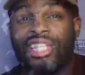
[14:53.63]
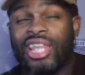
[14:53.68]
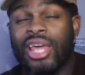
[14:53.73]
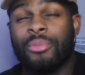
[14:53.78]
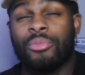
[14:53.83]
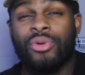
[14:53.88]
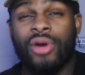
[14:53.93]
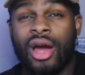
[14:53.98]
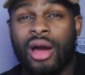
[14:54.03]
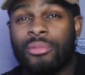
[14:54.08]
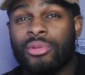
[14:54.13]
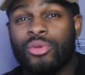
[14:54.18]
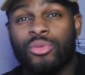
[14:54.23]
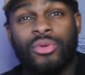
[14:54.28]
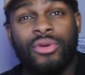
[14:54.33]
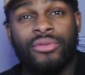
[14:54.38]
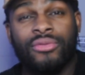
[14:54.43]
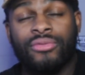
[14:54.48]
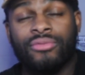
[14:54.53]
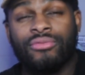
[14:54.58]
that probably
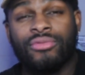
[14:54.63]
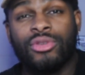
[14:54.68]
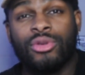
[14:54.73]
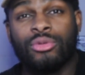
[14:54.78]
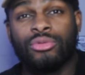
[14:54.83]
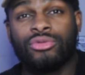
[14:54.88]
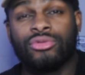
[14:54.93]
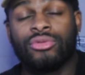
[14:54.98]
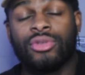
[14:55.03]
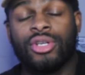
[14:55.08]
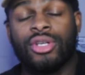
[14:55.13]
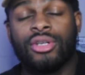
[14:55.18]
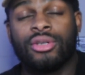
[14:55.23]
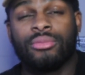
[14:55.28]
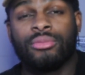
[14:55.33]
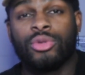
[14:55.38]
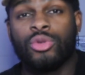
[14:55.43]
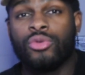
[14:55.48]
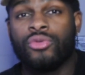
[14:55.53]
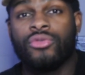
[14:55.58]
with
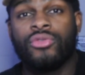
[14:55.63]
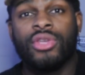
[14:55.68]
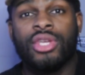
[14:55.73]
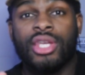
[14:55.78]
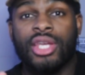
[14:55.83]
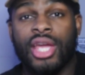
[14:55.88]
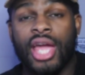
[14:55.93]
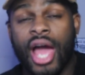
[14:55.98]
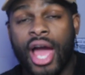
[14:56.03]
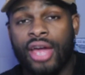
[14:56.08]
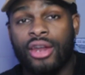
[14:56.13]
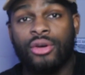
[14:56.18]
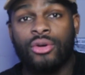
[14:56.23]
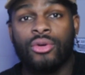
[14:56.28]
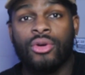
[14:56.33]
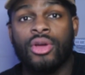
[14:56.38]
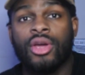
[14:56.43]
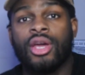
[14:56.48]
Luffy and Kaido.